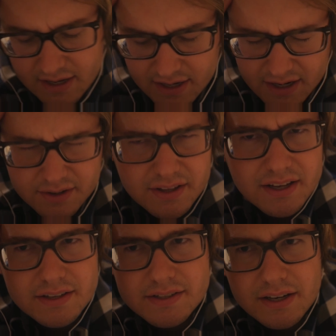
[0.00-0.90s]
I don't know, like
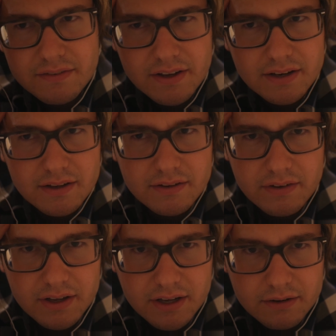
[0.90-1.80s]
I said, I've had
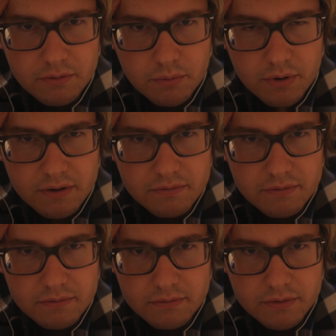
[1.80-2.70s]
kind of a rough
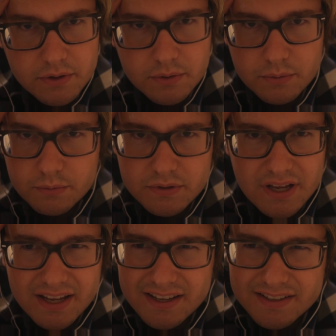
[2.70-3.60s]
few
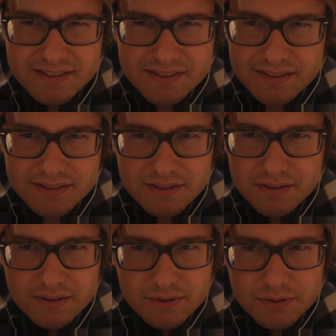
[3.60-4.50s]
days
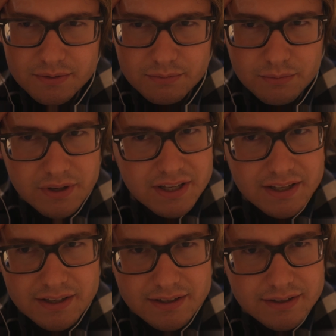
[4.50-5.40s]
or
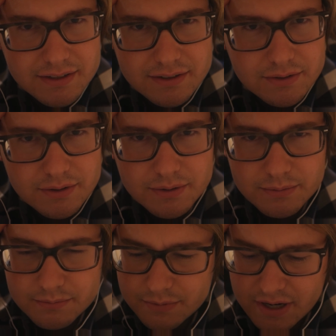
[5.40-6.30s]
week or
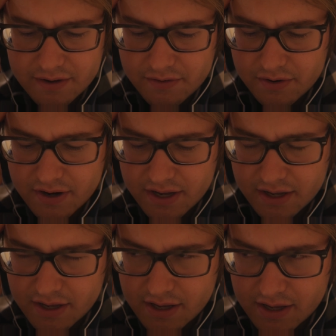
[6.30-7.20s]
whatever.
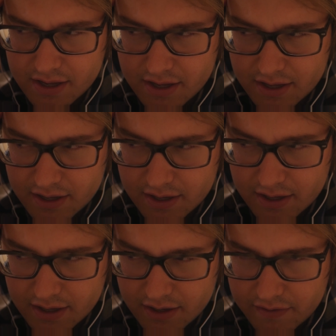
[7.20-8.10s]

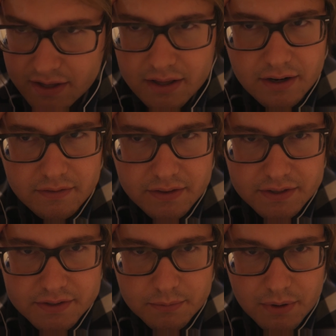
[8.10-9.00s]
I've had a lot of
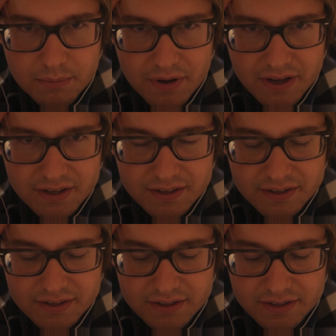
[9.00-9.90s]
things on my mind